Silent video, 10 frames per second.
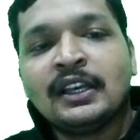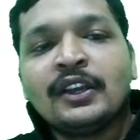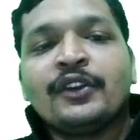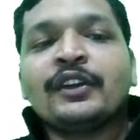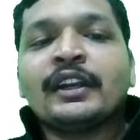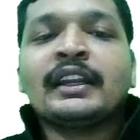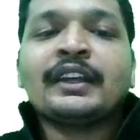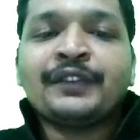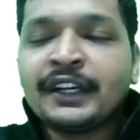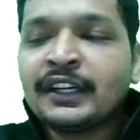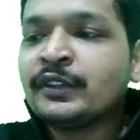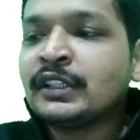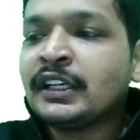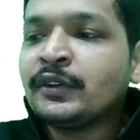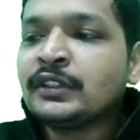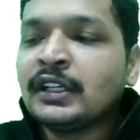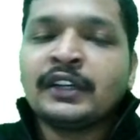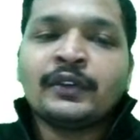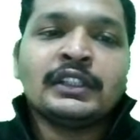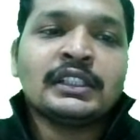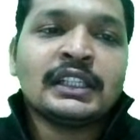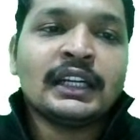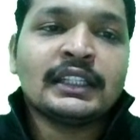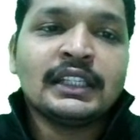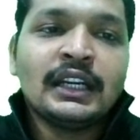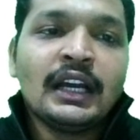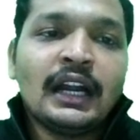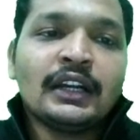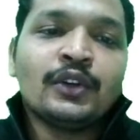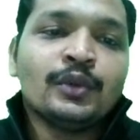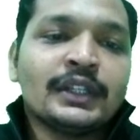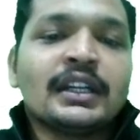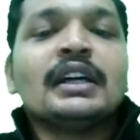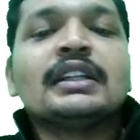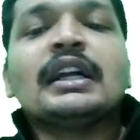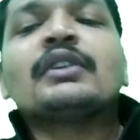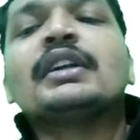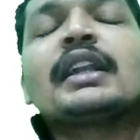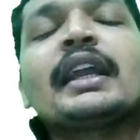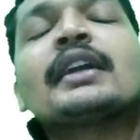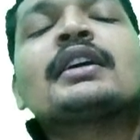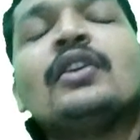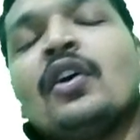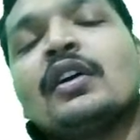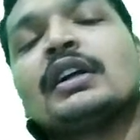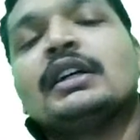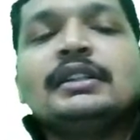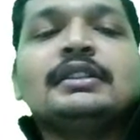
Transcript: You can take for individual charge and do it. That will take longer.